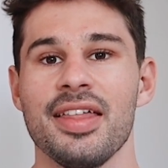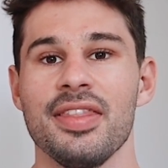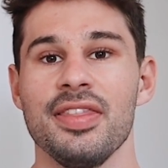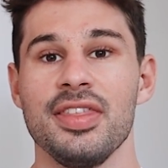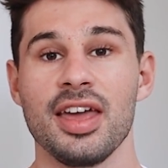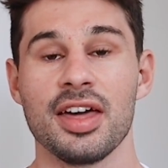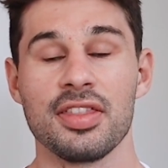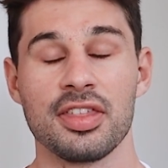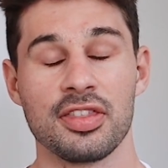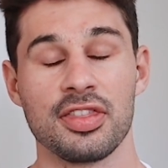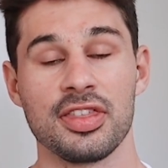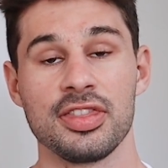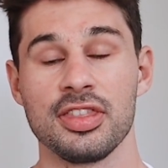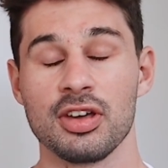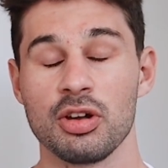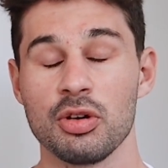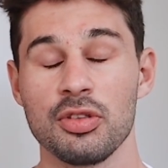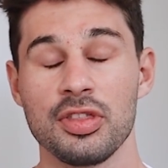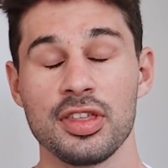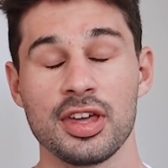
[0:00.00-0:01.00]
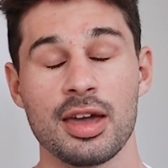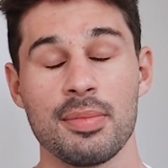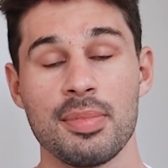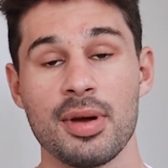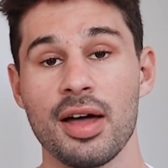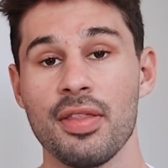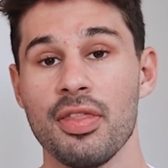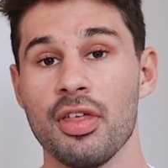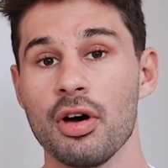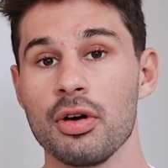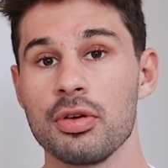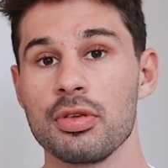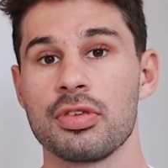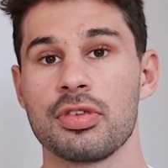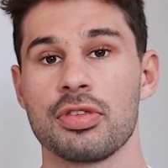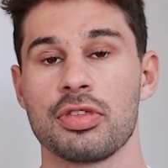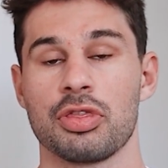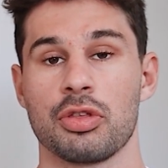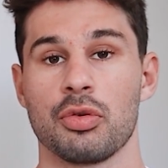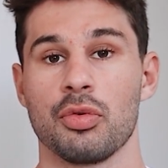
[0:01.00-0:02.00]
the good thing about
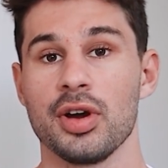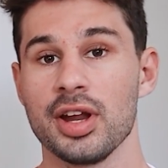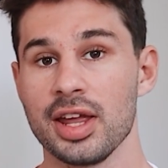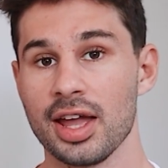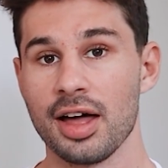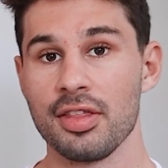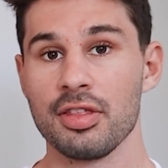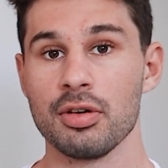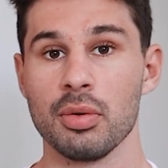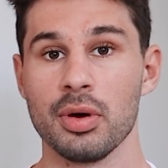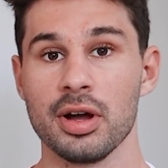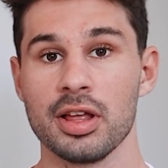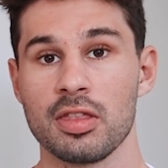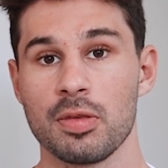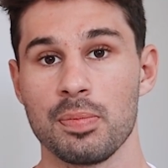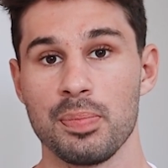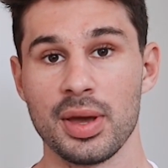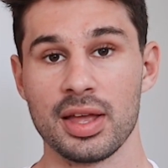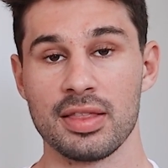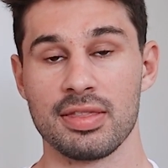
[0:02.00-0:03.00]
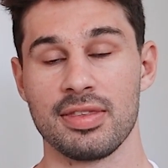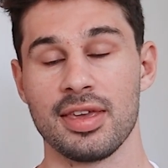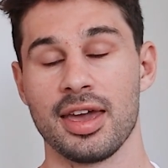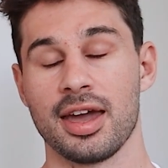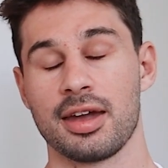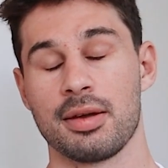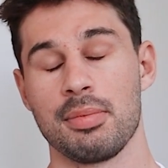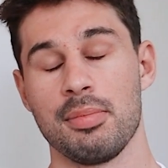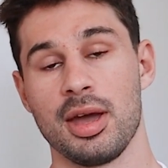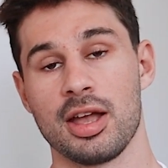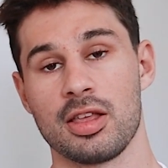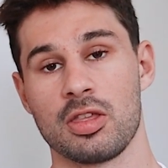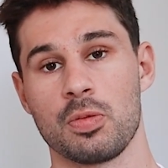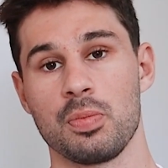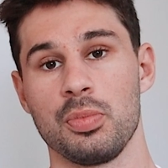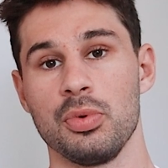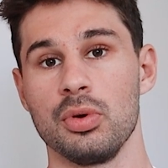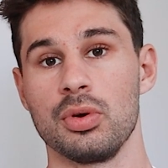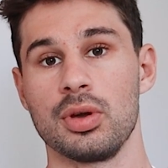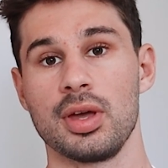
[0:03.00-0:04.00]
those 3 other ones, BetDAC,
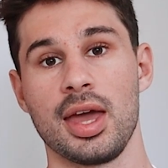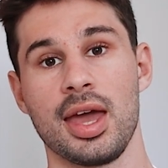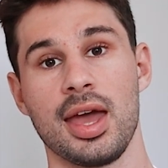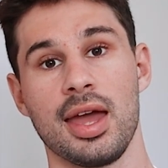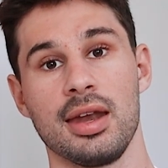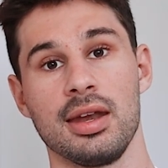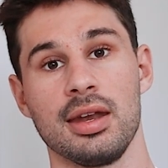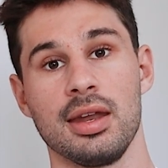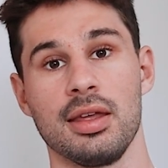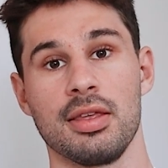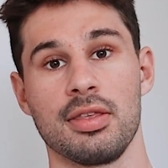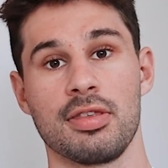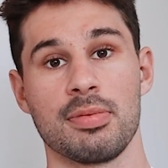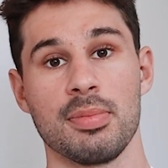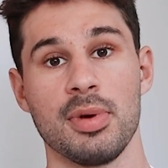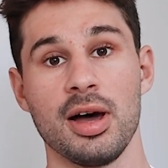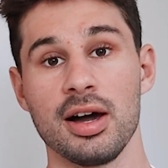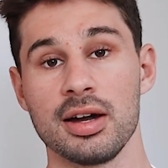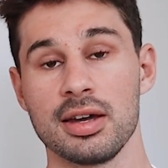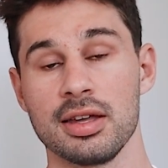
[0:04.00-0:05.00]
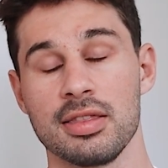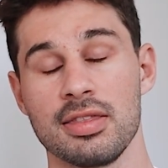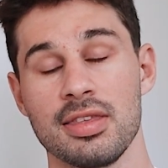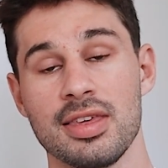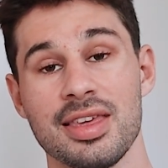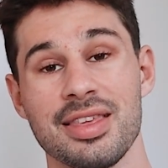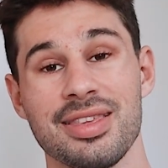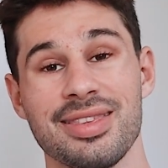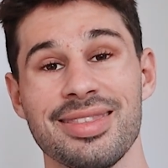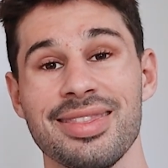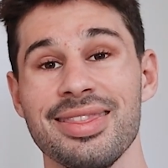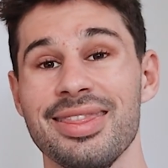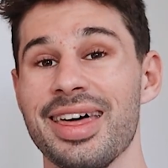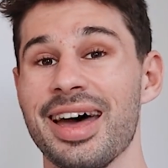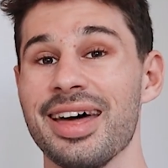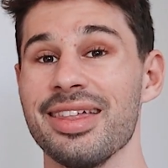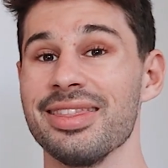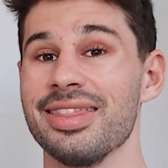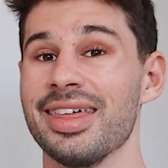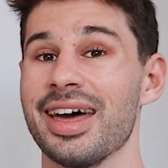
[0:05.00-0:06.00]
Matchbook, and Smarkets, is
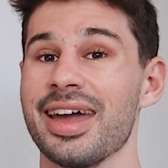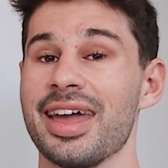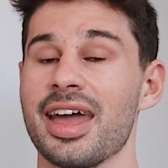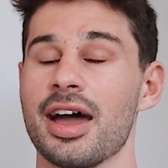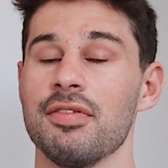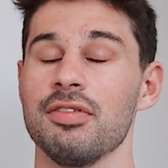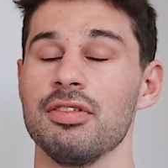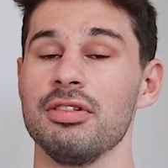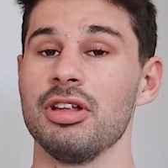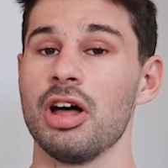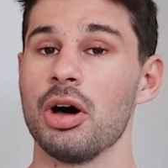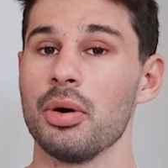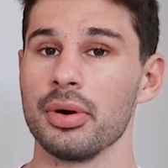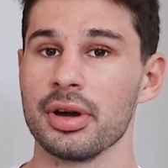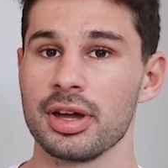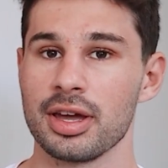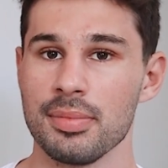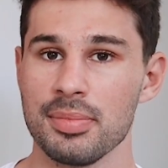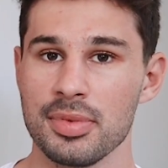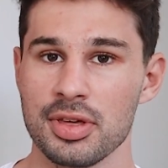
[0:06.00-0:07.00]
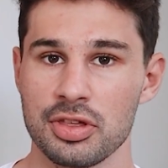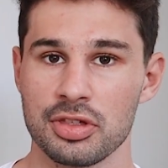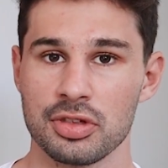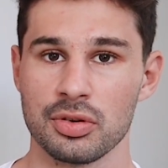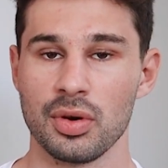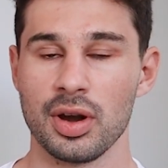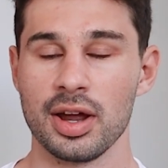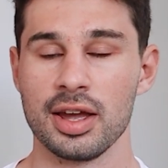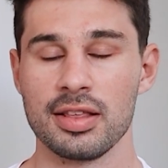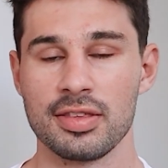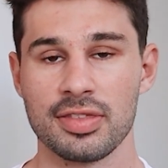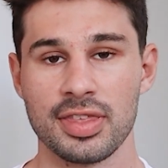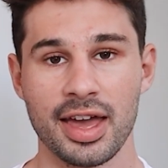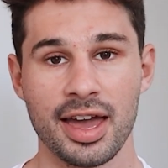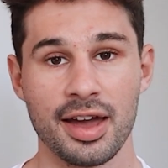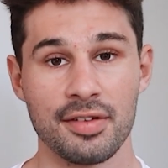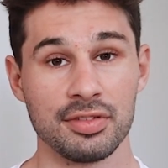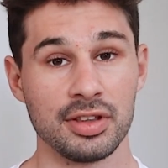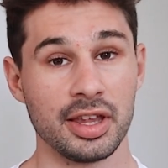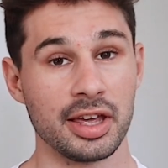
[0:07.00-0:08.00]
that they have lower commission rates. They
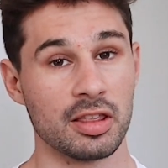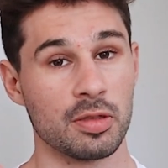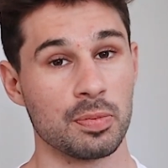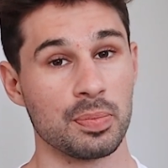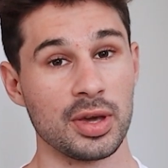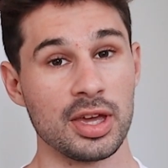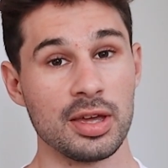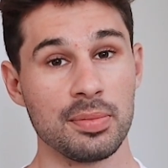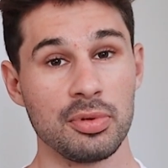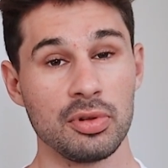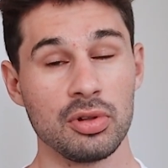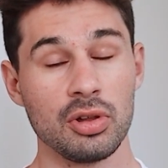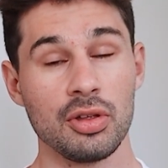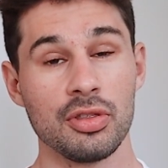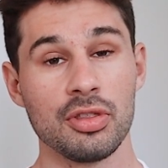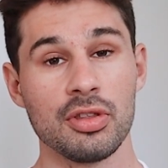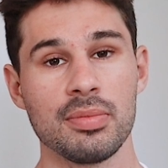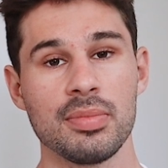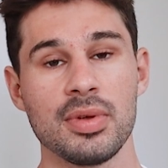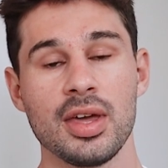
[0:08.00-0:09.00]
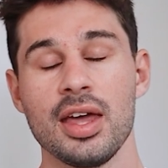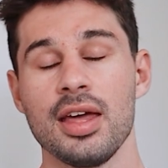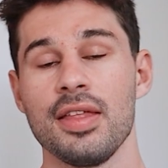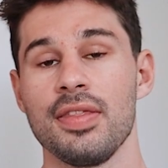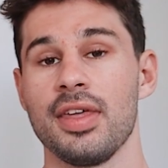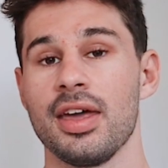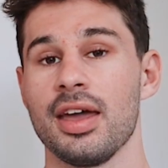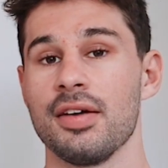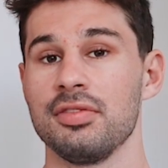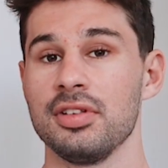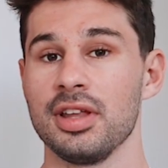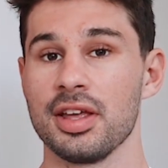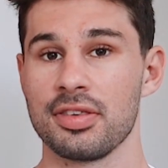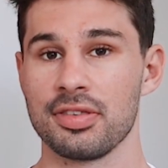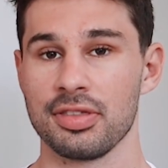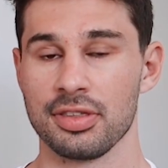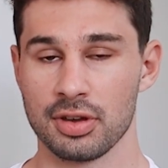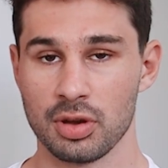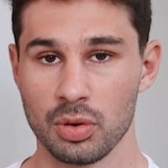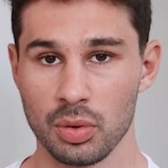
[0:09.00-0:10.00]
have less people on them. They have
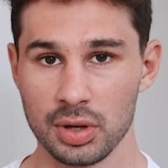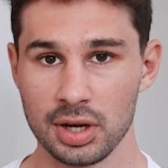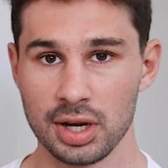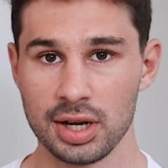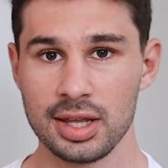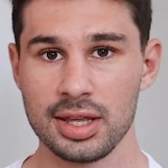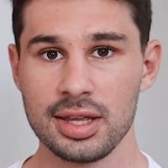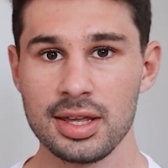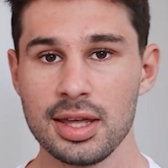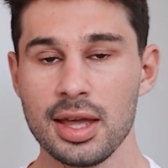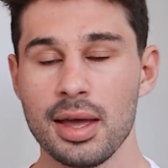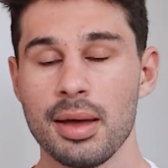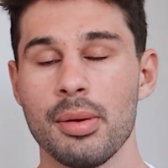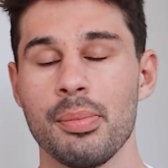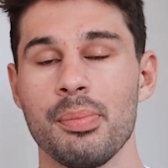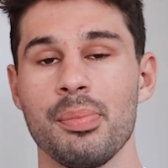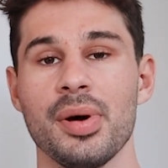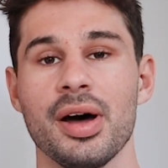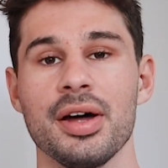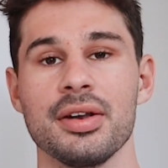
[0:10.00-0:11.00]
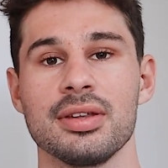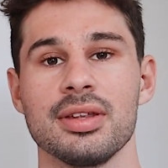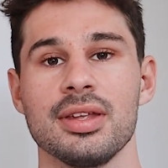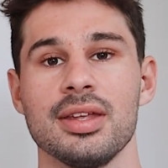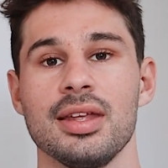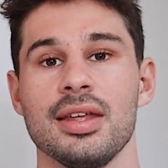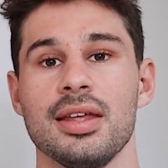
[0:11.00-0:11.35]
less liquidity, but